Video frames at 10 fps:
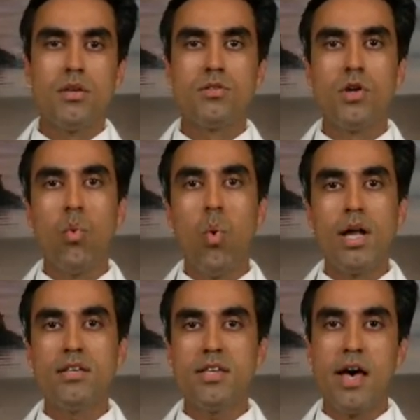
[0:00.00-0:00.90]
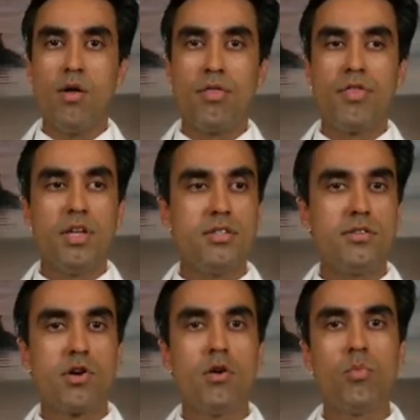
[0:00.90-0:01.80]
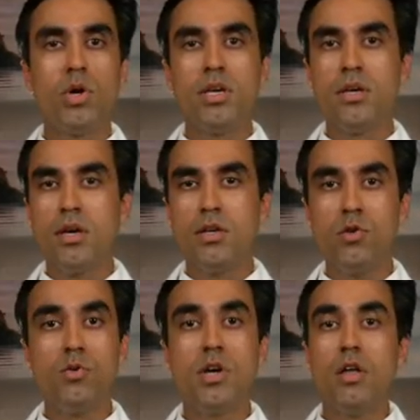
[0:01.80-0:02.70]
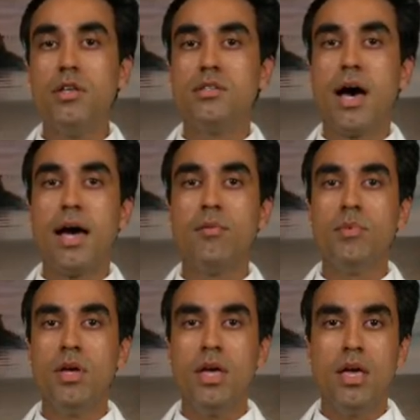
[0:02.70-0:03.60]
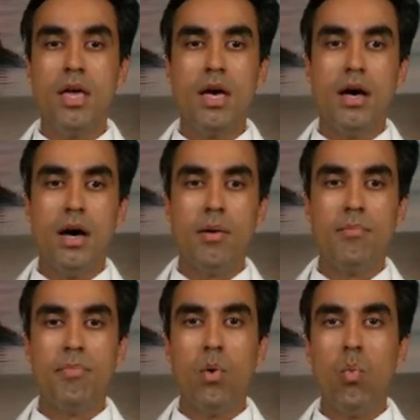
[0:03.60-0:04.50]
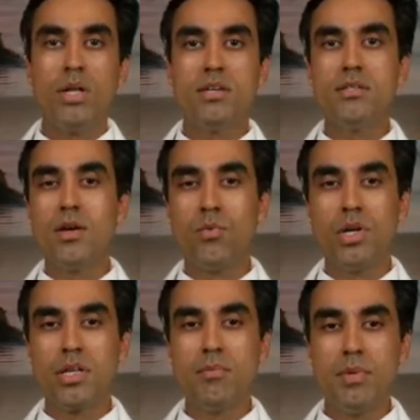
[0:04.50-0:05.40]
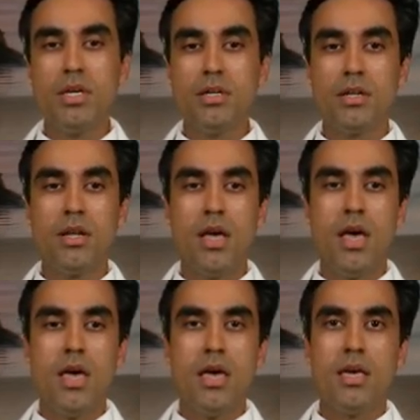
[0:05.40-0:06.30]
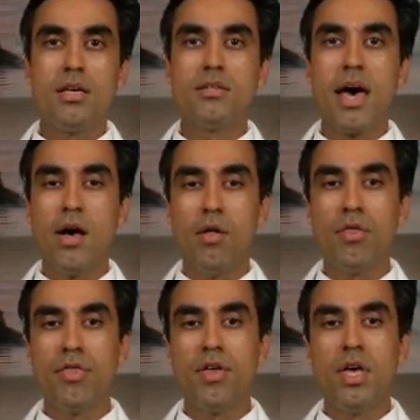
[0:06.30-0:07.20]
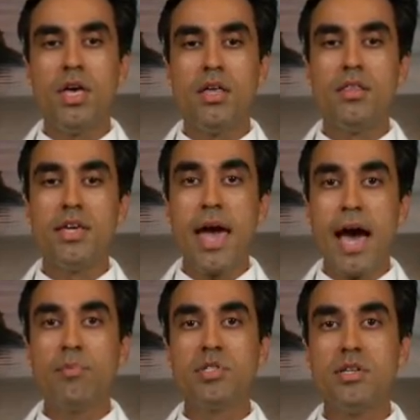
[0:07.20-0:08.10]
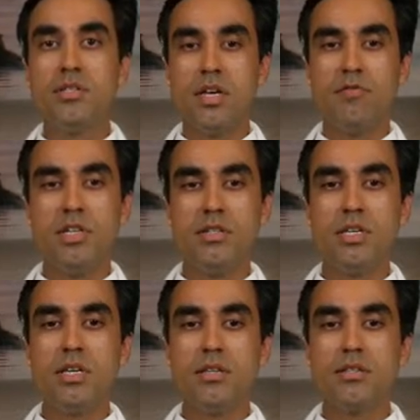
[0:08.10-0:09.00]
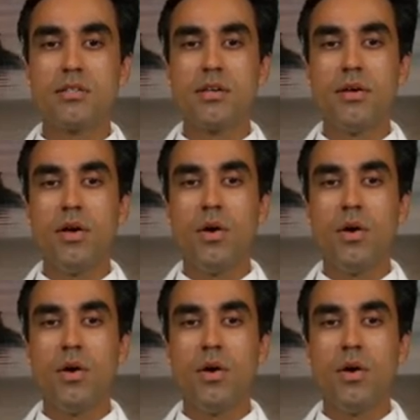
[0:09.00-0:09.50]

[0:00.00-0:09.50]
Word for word: So, what is health? It's a term we use all the time, um, but what does it really mean? Is health the absence of disease?